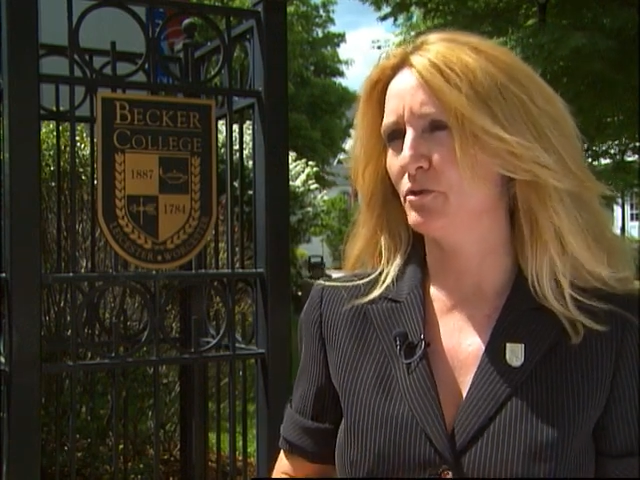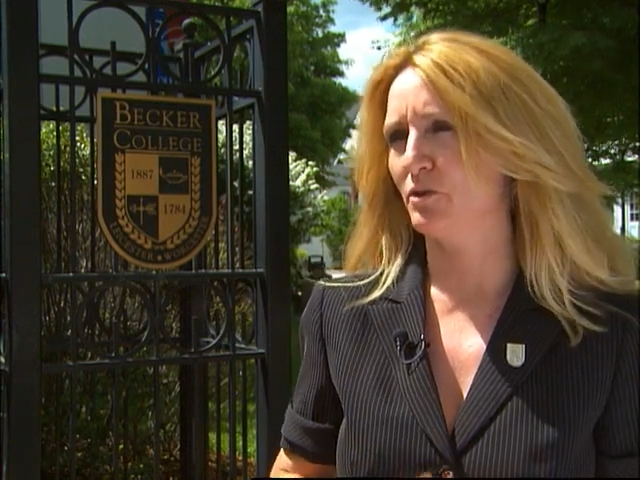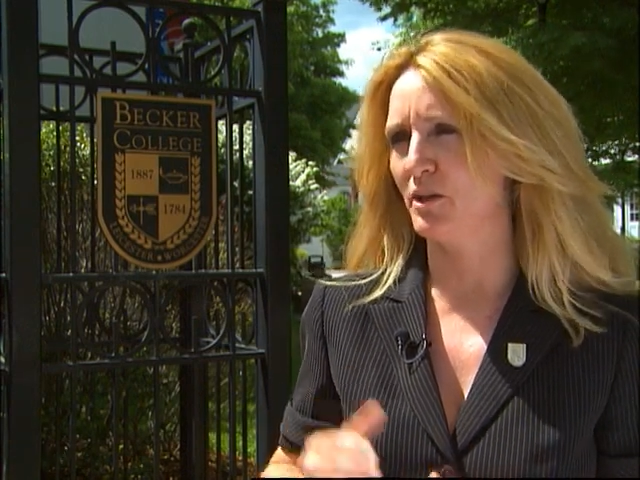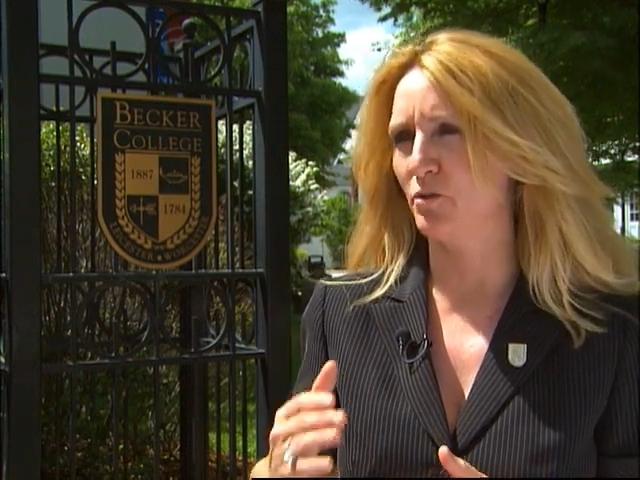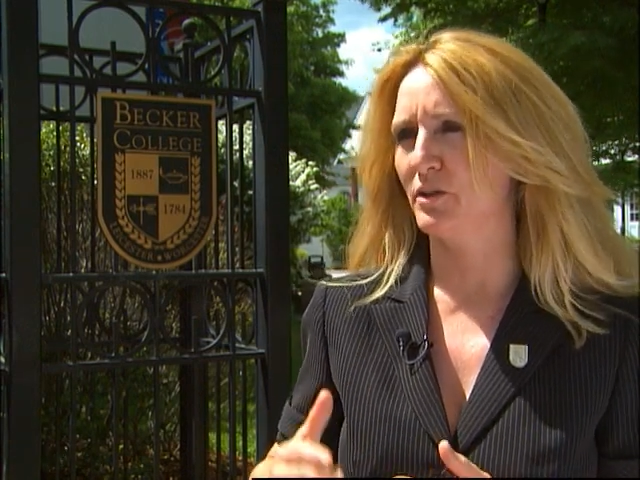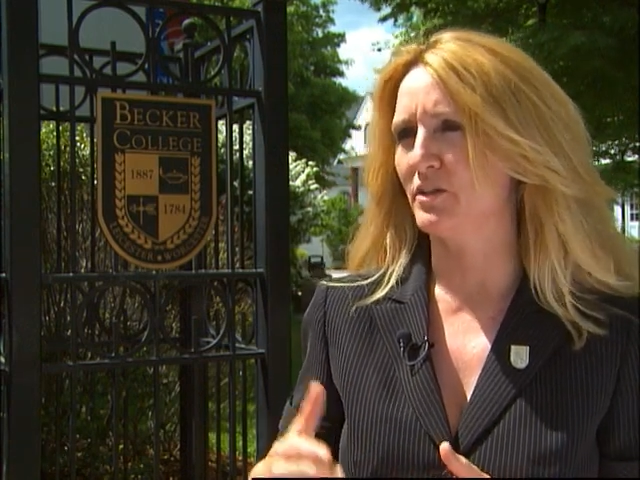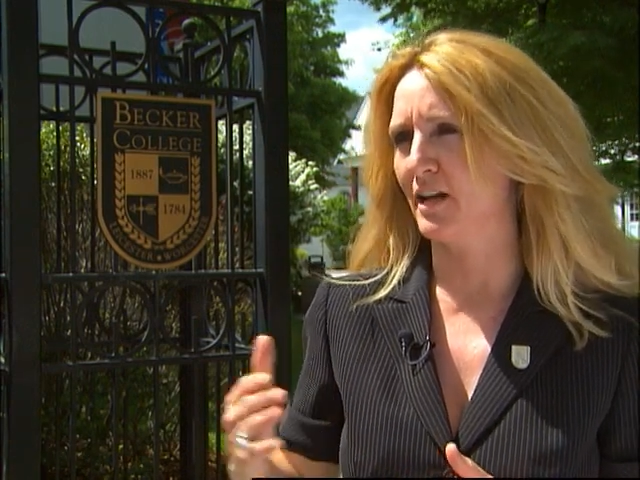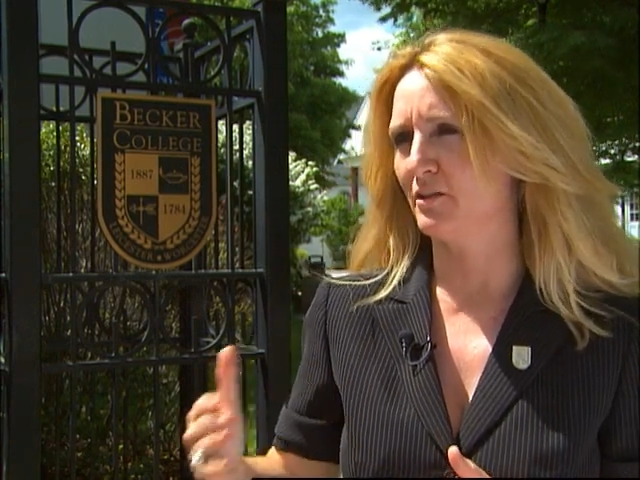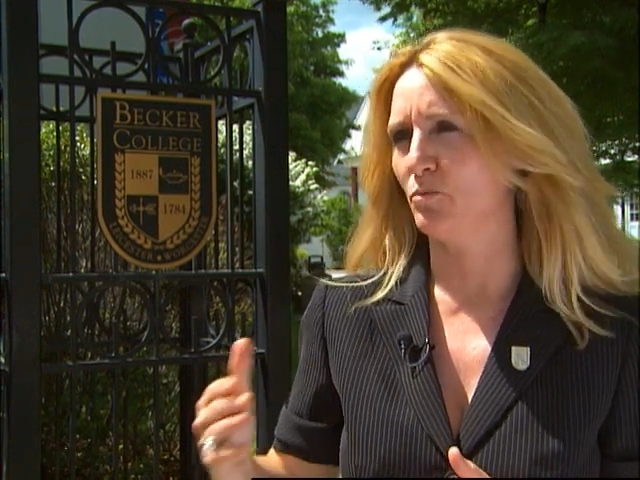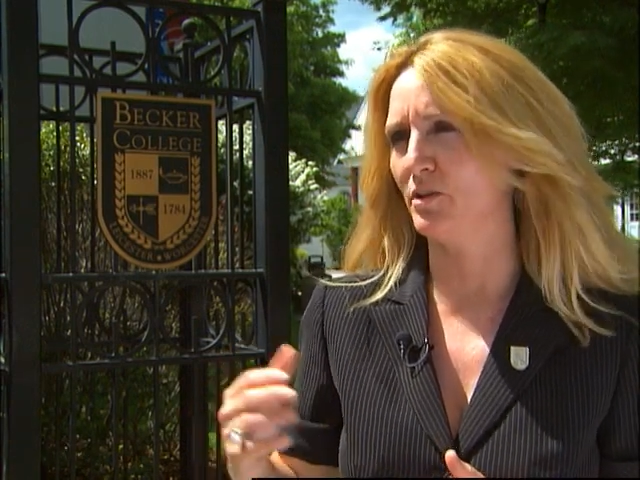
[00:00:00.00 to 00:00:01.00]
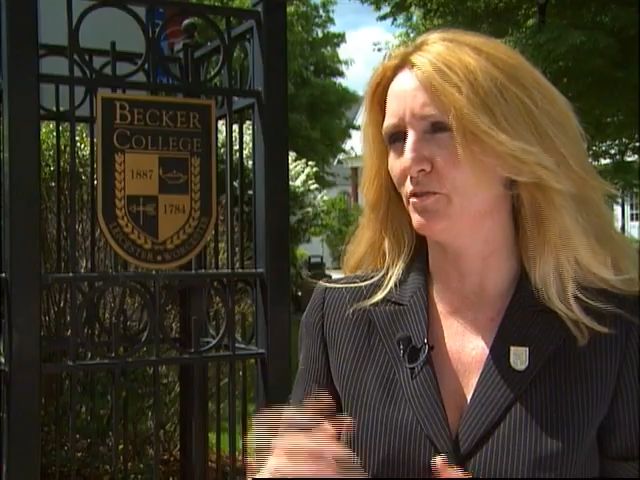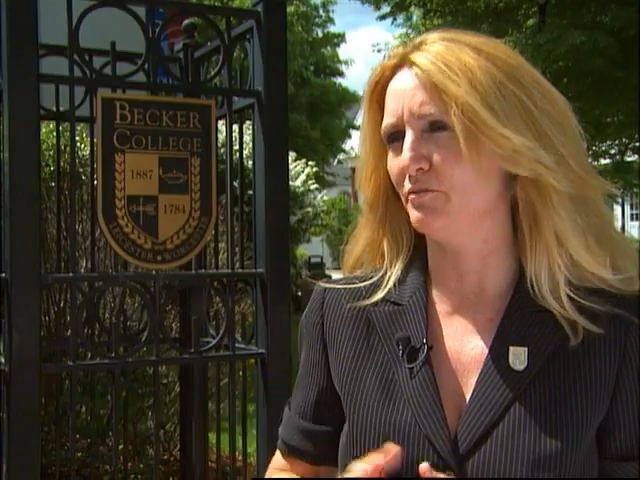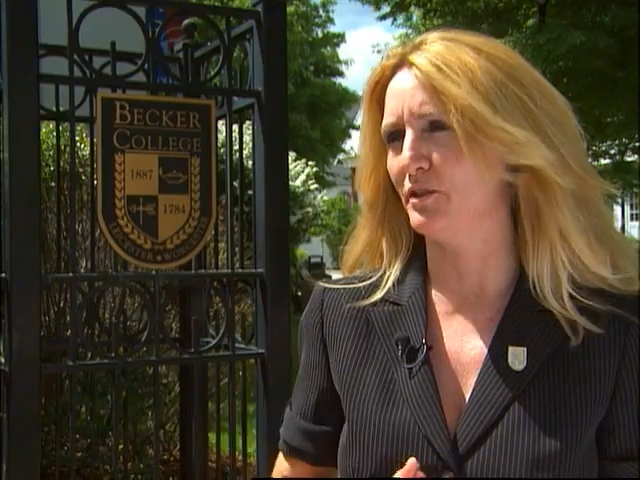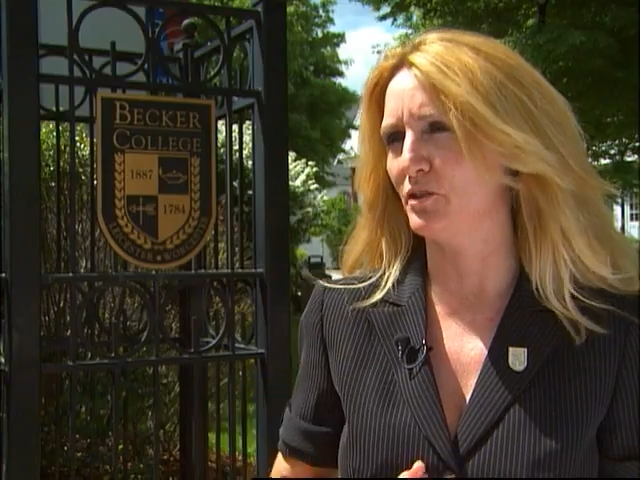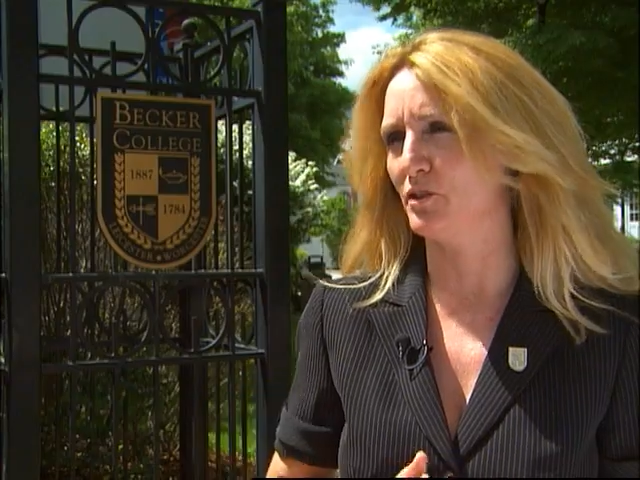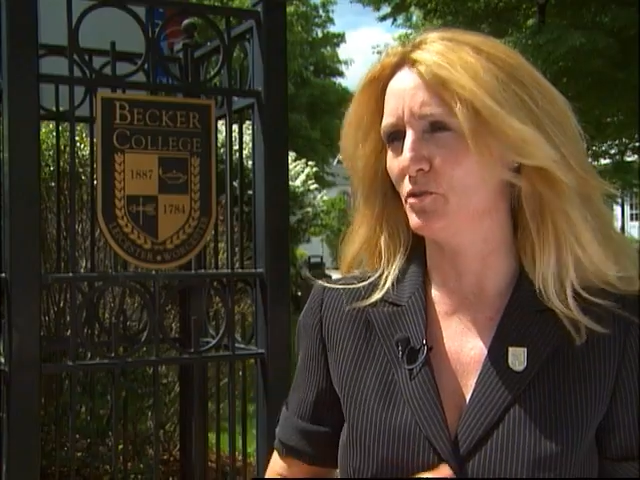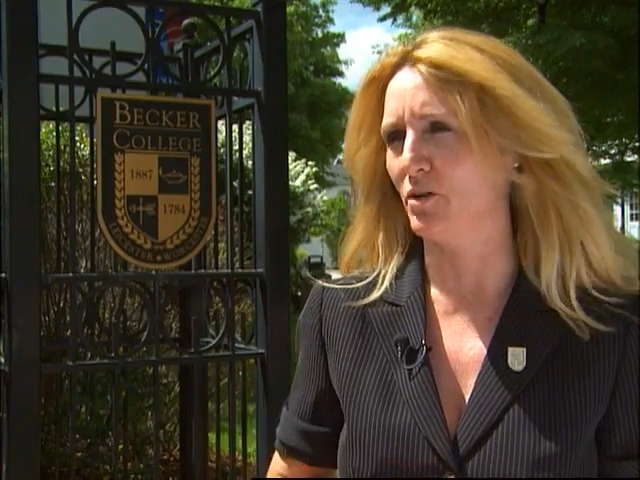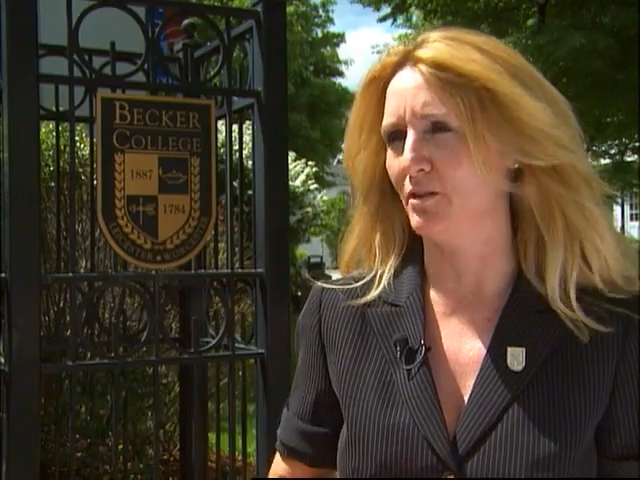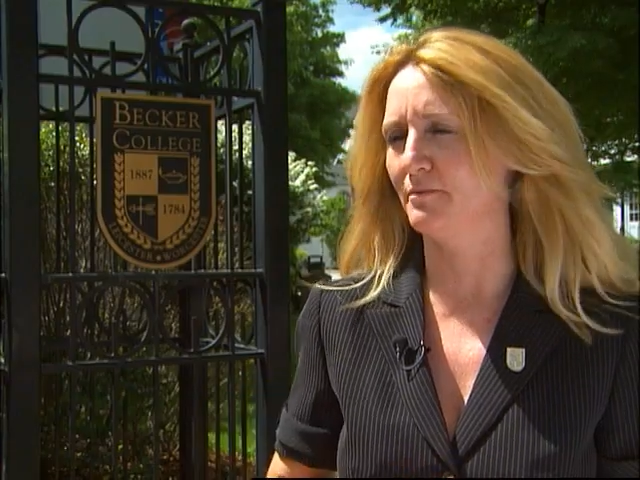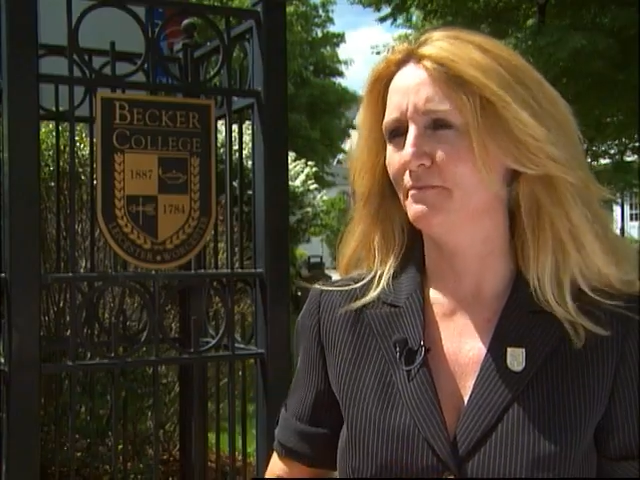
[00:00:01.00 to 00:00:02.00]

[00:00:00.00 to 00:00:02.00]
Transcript: so they know exactly when they'll finish as well.